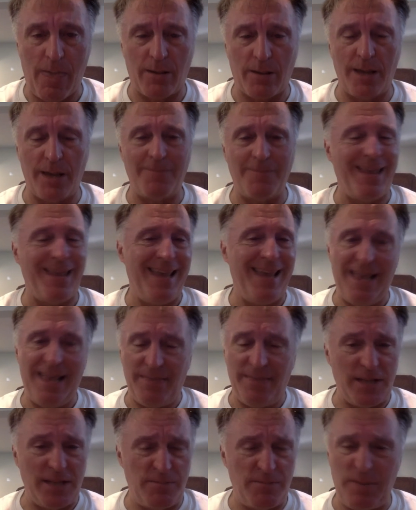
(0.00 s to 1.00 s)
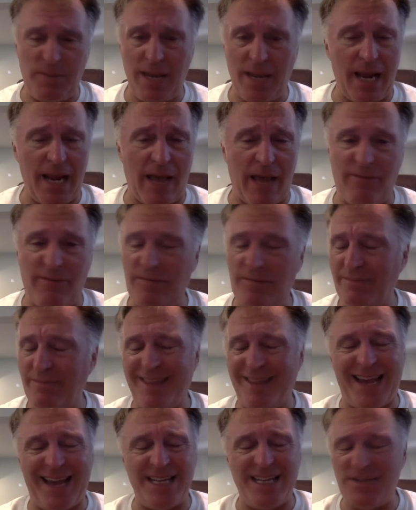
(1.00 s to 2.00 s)
Okay? That's PNF.
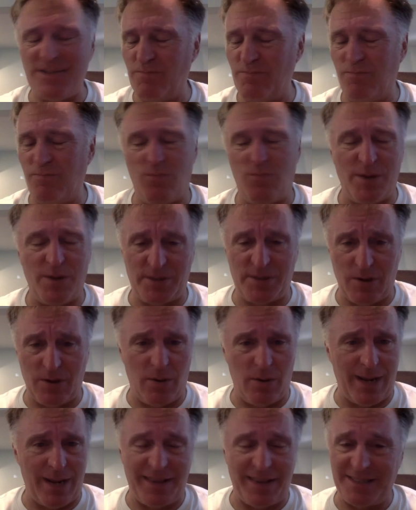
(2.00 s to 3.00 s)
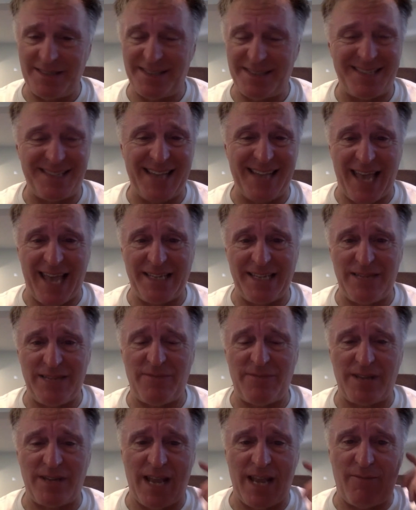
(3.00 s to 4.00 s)
That is what's going on. That's the
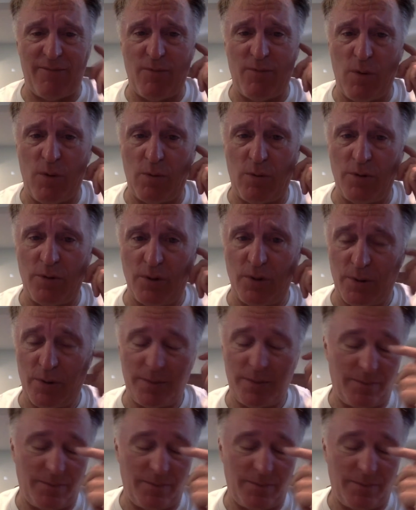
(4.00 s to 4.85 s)
scientific name for what we're doing.